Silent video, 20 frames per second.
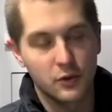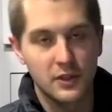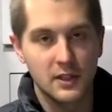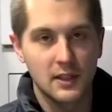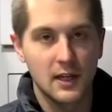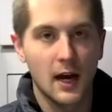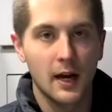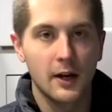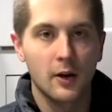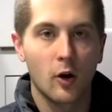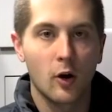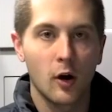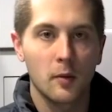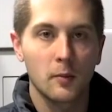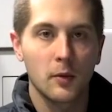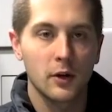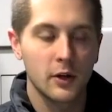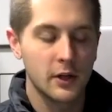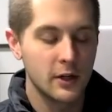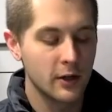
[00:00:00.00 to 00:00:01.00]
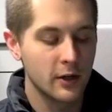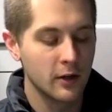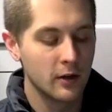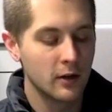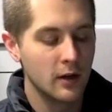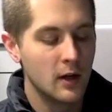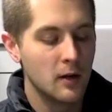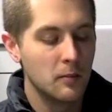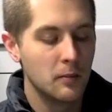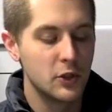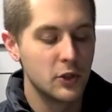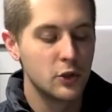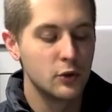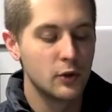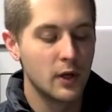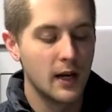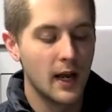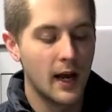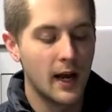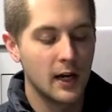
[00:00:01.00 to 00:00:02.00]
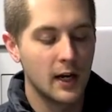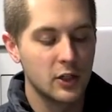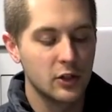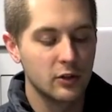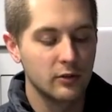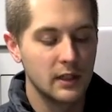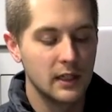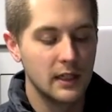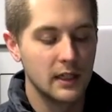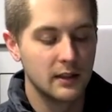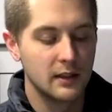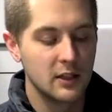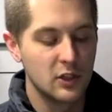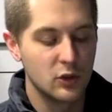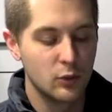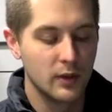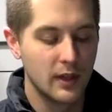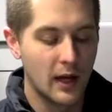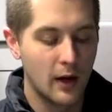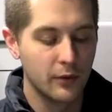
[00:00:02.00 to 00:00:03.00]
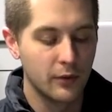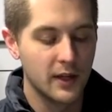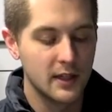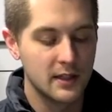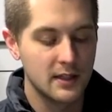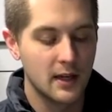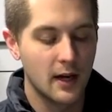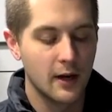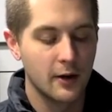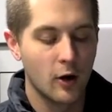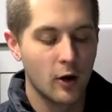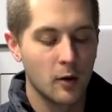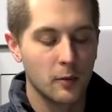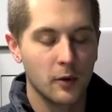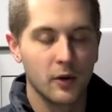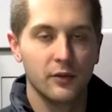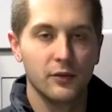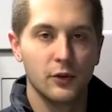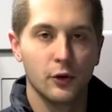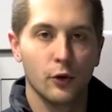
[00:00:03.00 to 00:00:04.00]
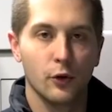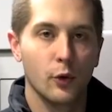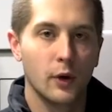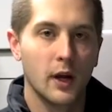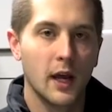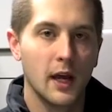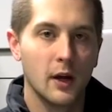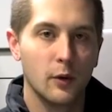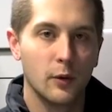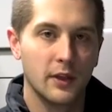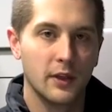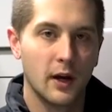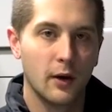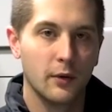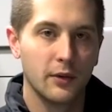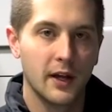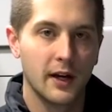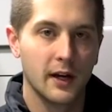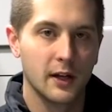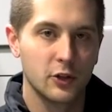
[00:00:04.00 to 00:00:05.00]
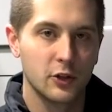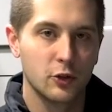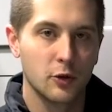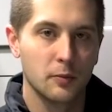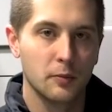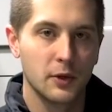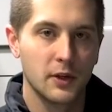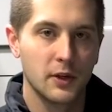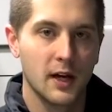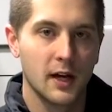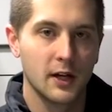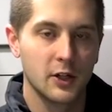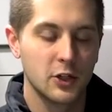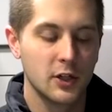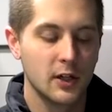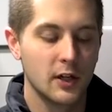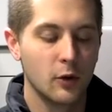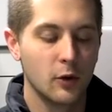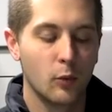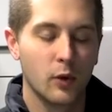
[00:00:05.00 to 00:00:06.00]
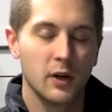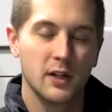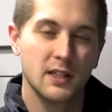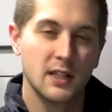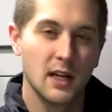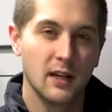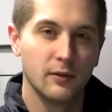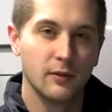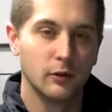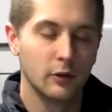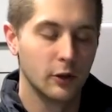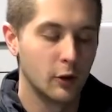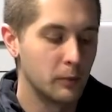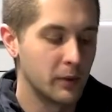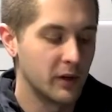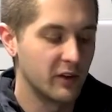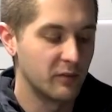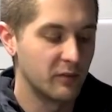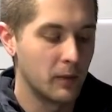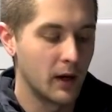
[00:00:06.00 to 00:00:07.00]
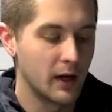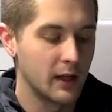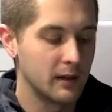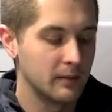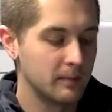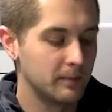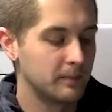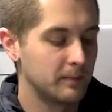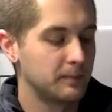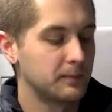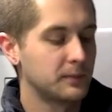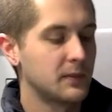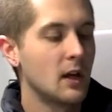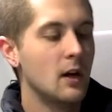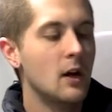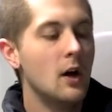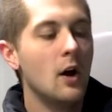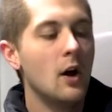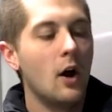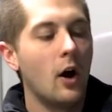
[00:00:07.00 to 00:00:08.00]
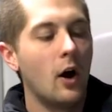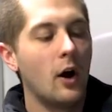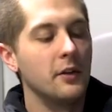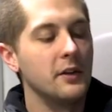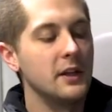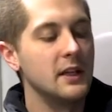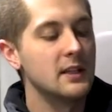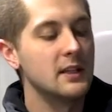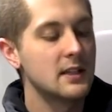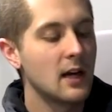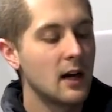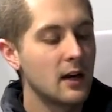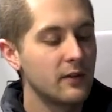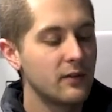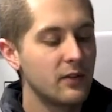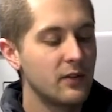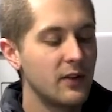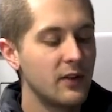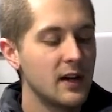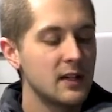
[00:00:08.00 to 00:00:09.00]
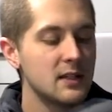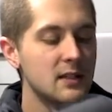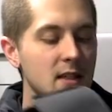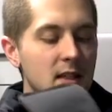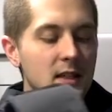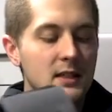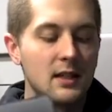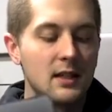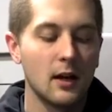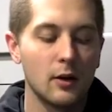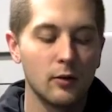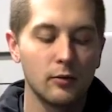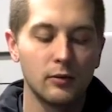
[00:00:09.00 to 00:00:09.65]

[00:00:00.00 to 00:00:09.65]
side armor here, but you can actually get this without that side armor if you're okay without that extra protection and want to save a little bit of money. On the inside of the vest, it's got a